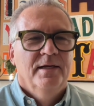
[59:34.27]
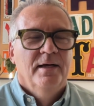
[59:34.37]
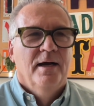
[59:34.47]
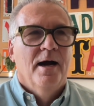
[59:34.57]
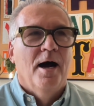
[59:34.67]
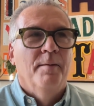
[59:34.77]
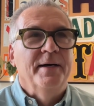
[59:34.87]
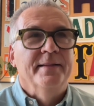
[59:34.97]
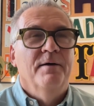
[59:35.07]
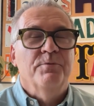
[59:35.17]

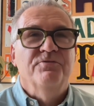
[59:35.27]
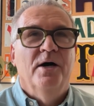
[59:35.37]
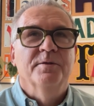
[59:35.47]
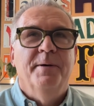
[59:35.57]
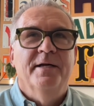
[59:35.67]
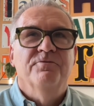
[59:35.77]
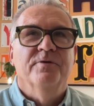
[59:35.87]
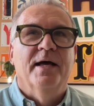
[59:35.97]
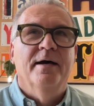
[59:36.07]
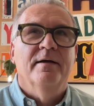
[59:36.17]
And that we filed the patent for
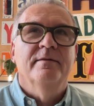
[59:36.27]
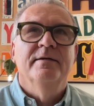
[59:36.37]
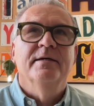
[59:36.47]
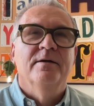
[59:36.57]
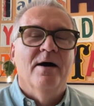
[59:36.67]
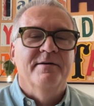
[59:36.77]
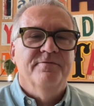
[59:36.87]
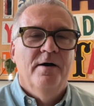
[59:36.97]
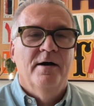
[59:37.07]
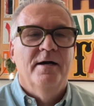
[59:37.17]
that, I think, in
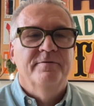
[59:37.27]
'95,